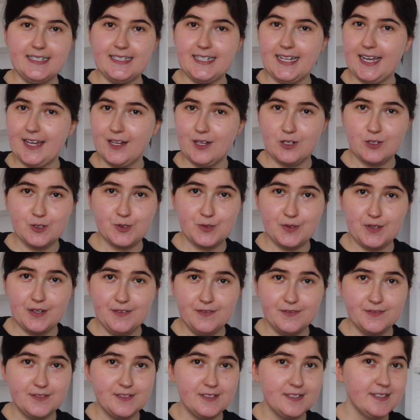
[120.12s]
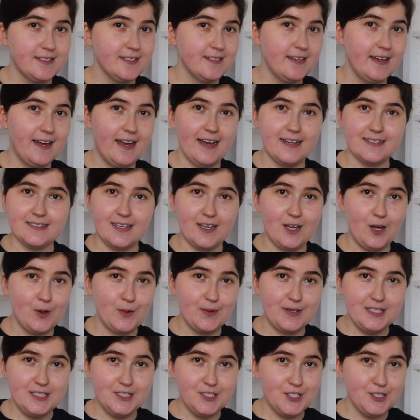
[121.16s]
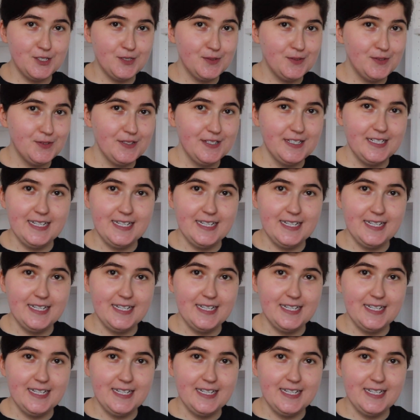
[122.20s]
Taylor Swift, as I always do.